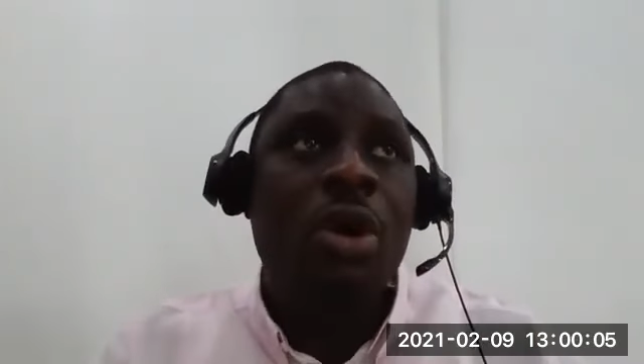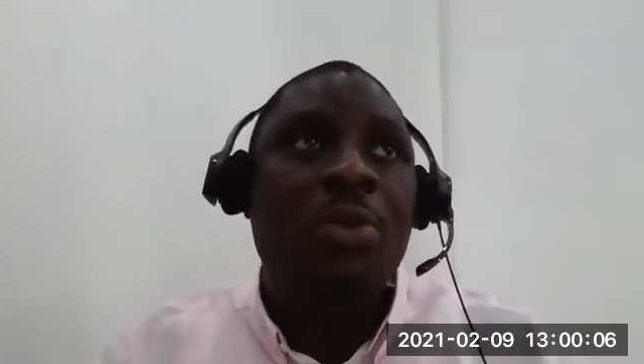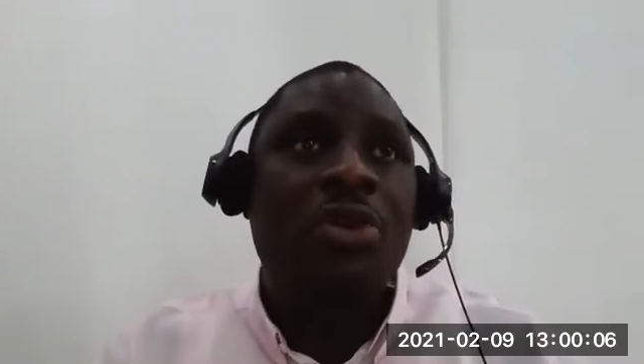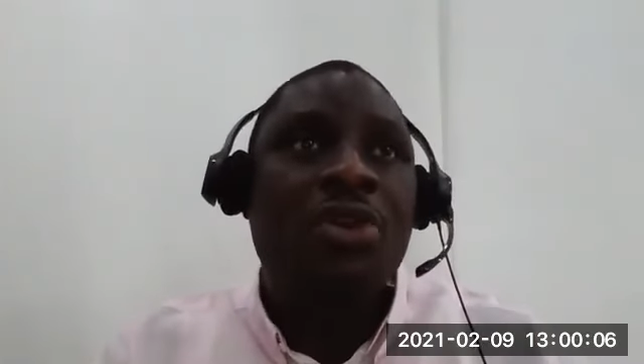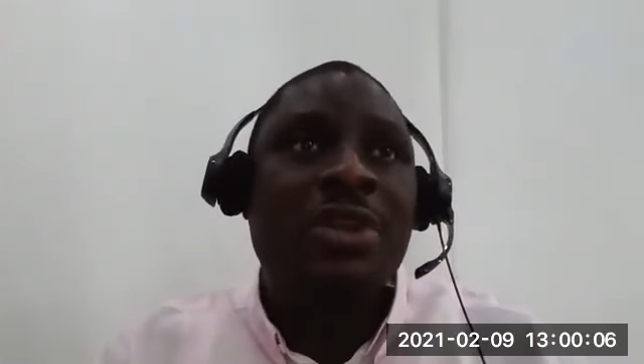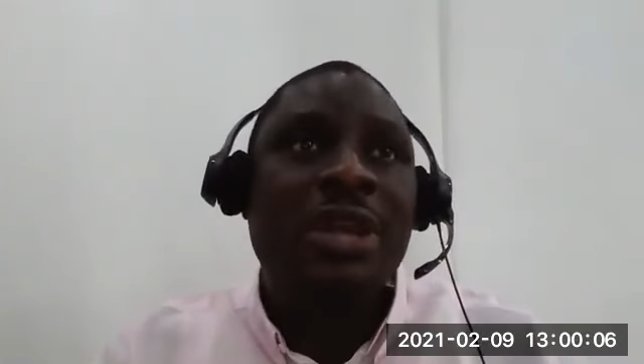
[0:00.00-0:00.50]

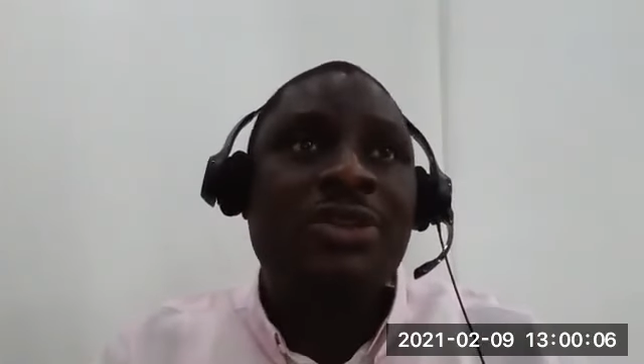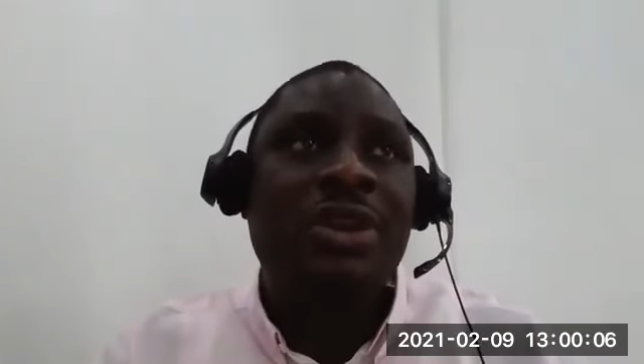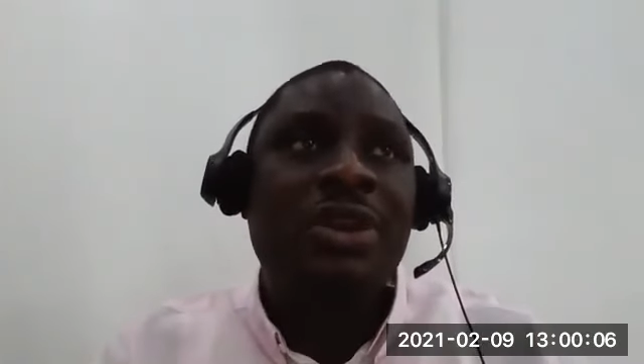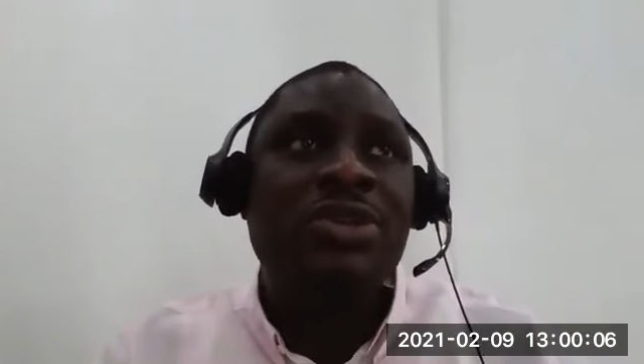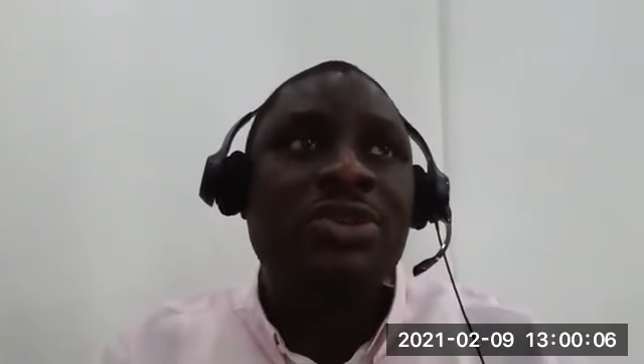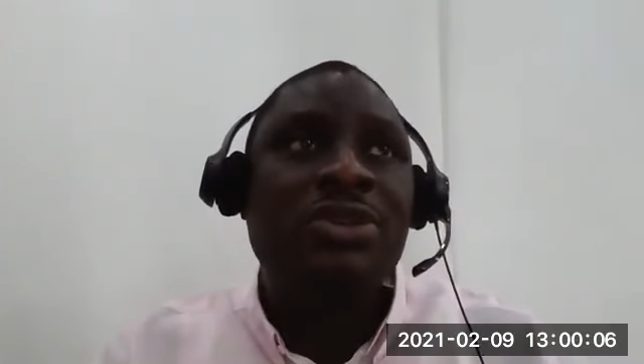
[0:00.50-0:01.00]
because you're
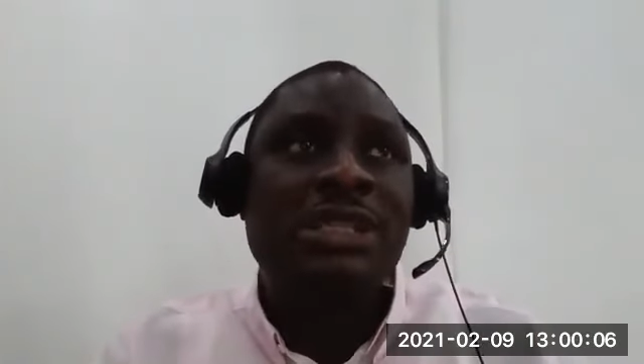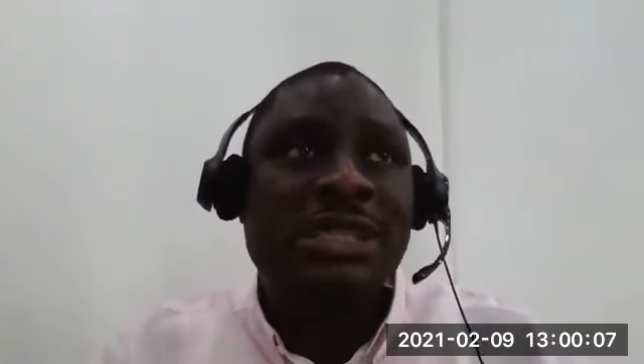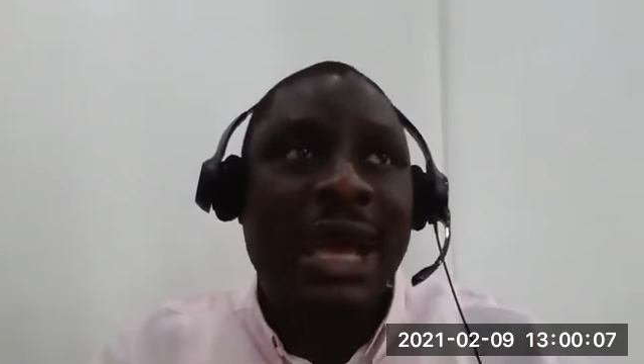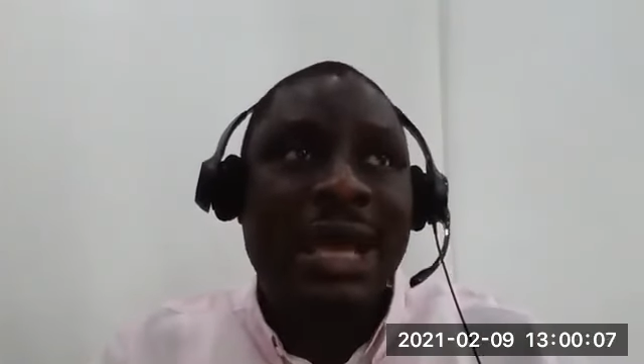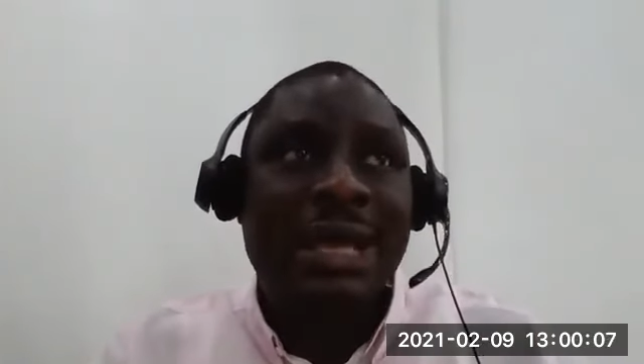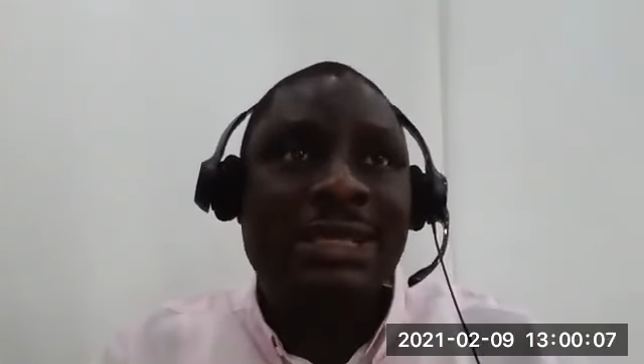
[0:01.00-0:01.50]
talking to these
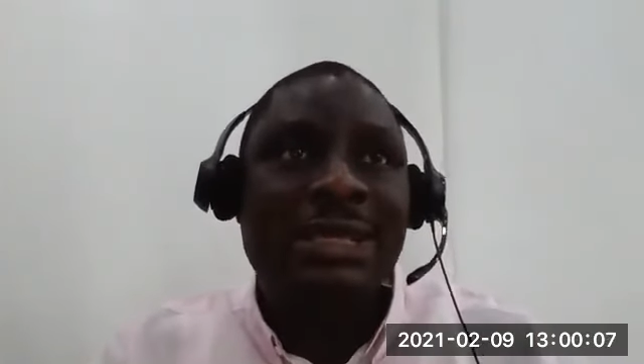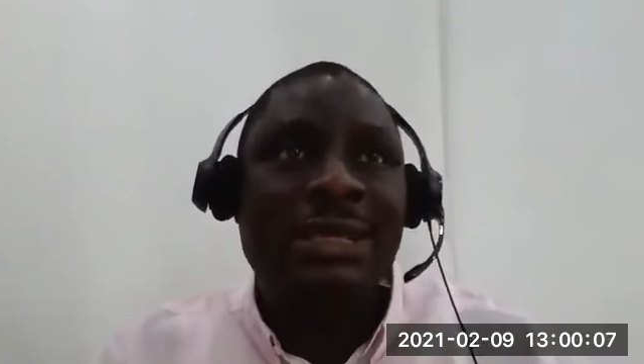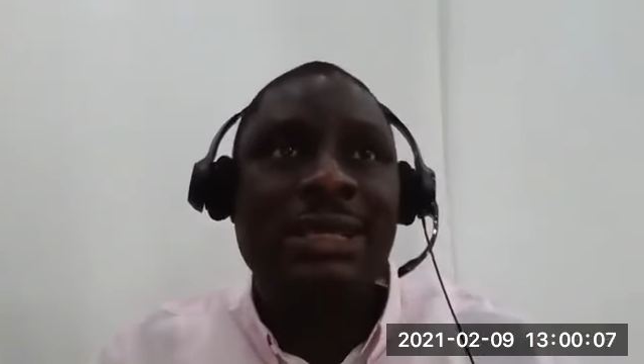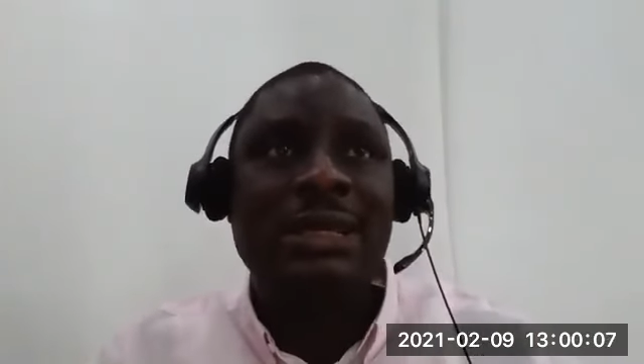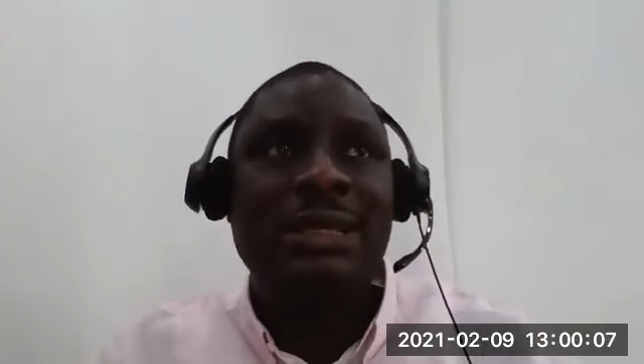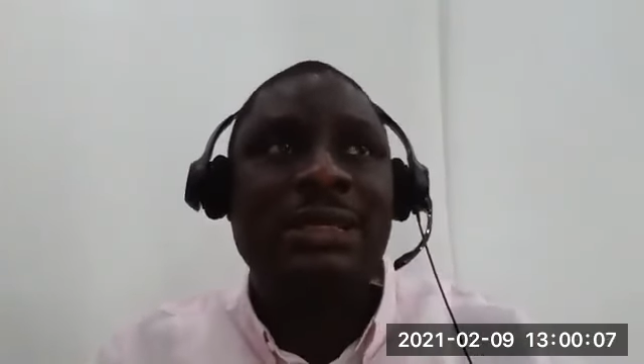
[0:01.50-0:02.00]
guys
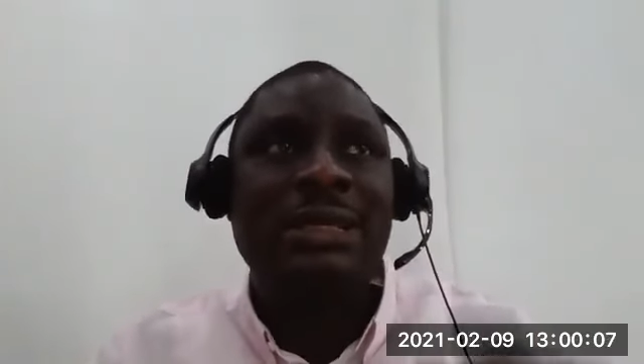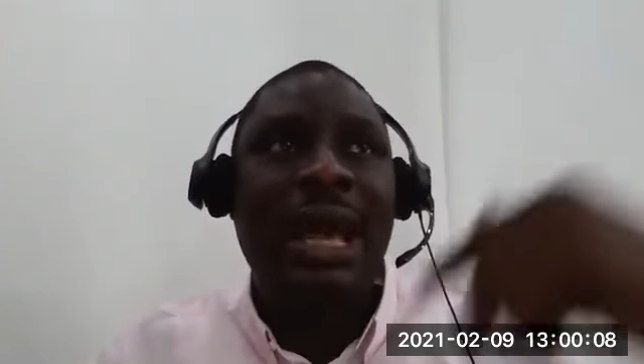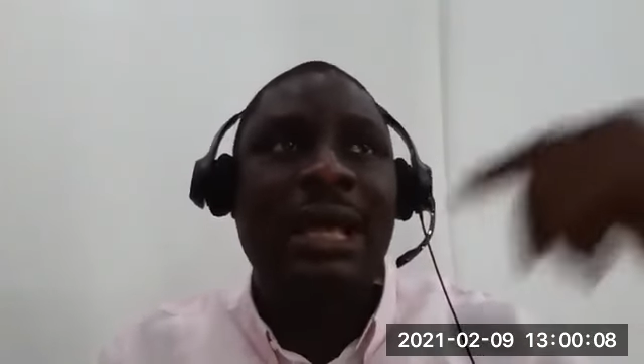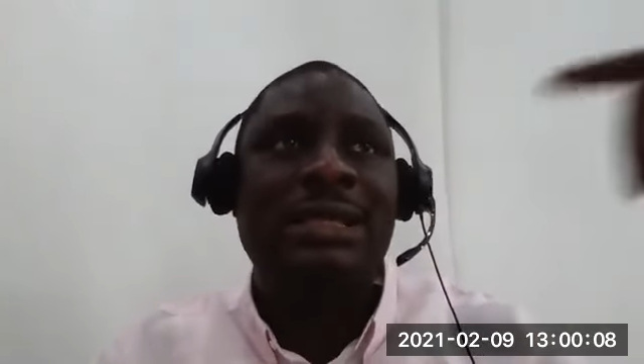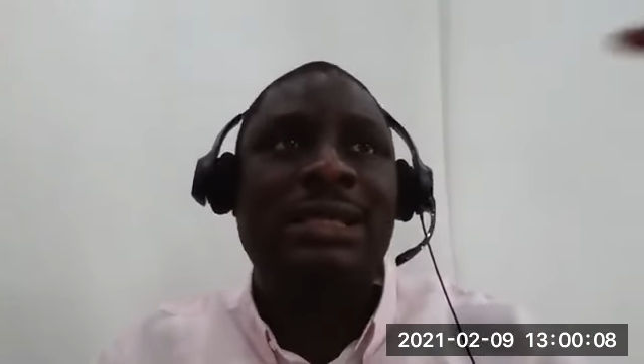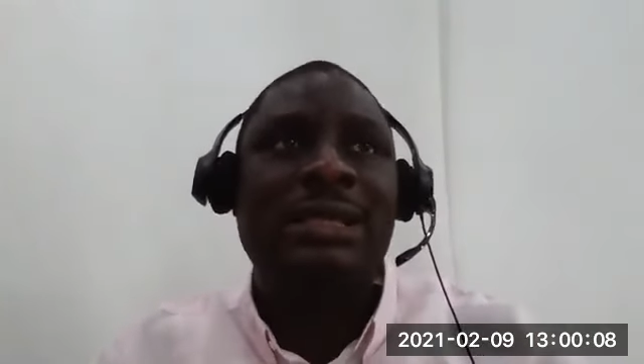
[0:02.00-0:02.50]

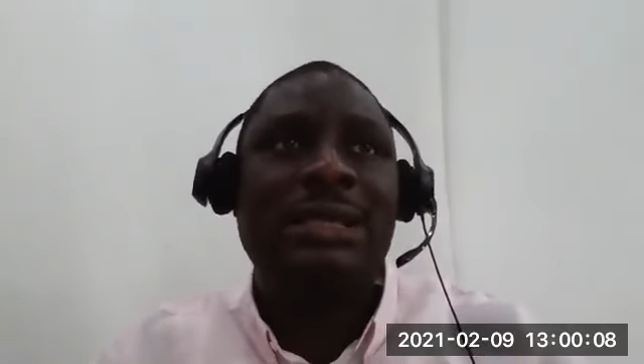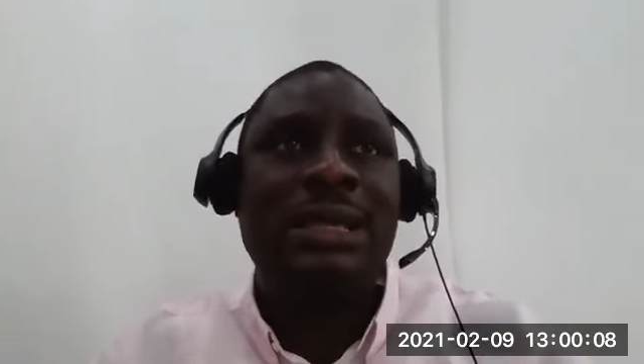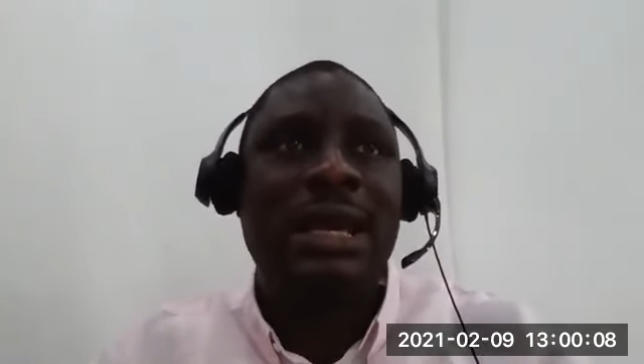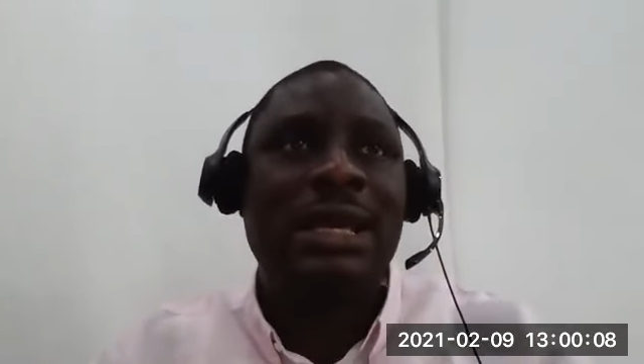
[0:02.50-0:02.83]
that